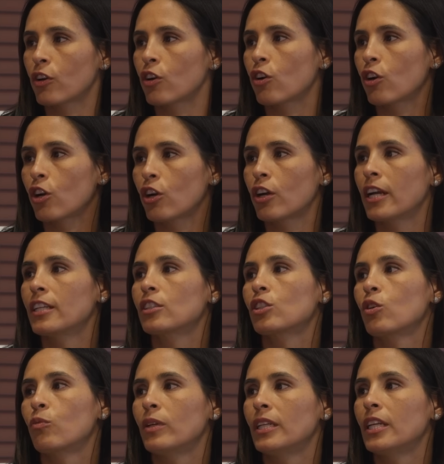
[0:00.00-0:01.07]
for her, and
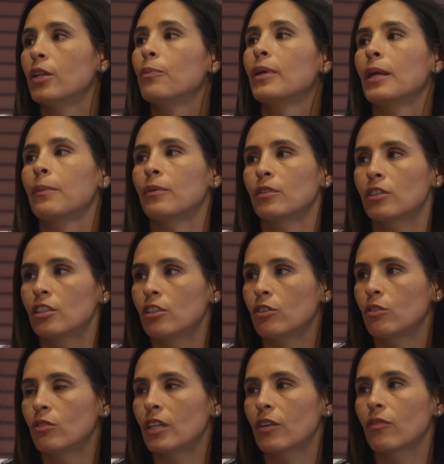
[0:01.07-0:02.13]
so we need to be able
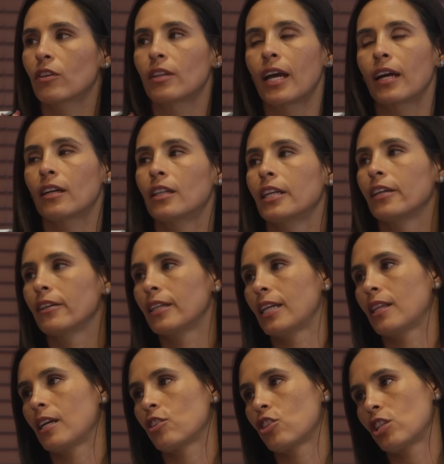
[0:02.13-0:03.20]
to give her that clarity
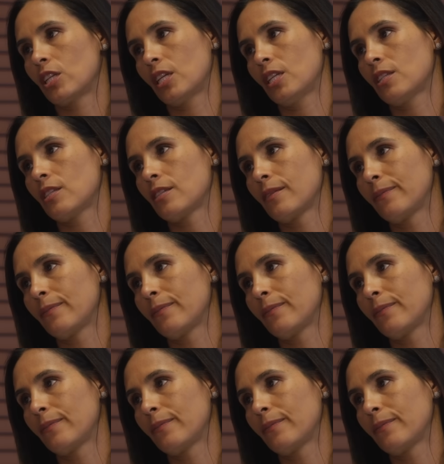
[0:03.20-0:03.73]
that she needs.